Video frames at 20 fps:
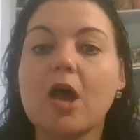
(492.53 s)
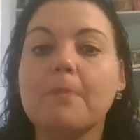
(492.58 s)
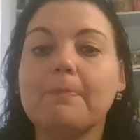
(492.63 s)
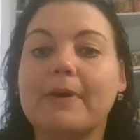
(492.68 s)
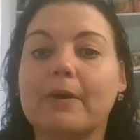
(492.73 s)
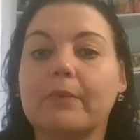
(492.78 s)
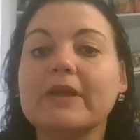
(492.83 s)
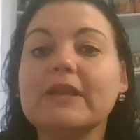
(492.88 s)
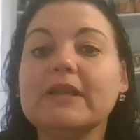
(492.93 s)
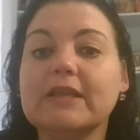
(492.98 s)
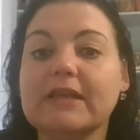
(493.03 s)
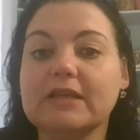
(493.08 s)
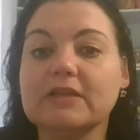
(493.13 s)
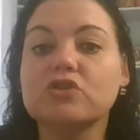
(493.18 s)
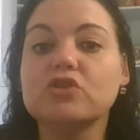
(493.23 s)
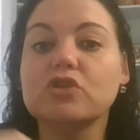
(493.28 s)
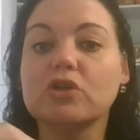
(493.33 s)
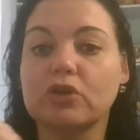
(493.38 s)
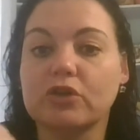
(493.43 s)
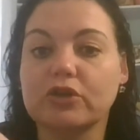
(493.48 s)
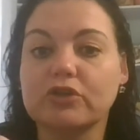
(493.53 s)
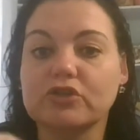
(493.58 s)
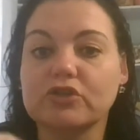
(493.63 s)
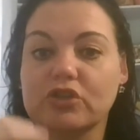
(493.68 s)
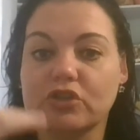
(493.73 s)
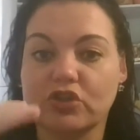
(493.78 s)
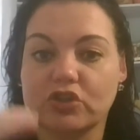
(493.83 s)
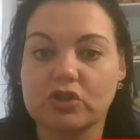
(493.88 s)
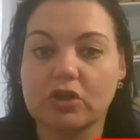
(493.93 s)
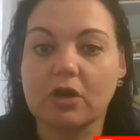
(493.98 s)
but we need to learn
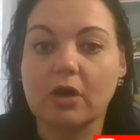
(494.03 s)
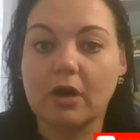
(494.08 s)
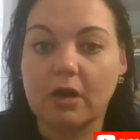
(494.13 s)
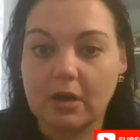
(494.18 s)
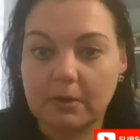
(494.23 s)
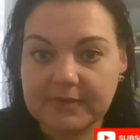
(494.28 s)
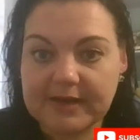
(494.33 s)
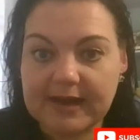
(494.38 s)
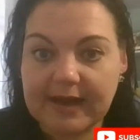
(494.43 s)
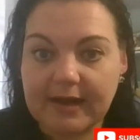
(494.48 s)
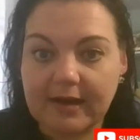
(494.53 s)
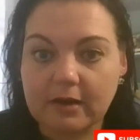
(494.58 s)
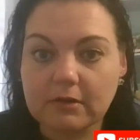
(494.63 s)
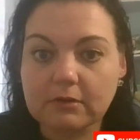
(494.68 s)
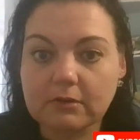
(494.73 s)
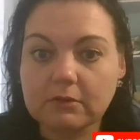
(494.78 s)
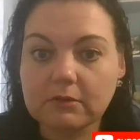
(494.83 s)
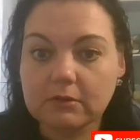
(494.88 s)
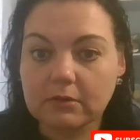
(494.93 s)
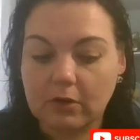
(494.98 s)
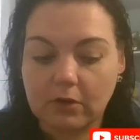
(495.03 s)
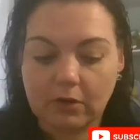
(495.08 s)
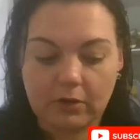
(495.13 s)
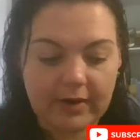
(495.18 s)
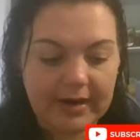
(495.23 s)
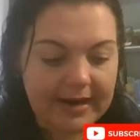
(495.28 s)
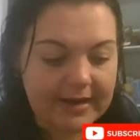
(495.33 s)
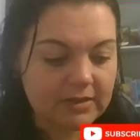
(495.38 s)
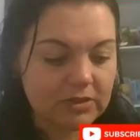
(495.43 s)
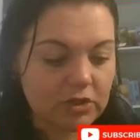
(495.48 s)
to just calm down, all
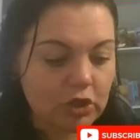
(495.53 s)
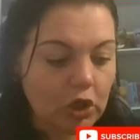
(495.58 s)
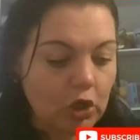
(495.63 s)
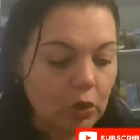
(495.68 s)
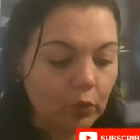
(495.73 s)
right?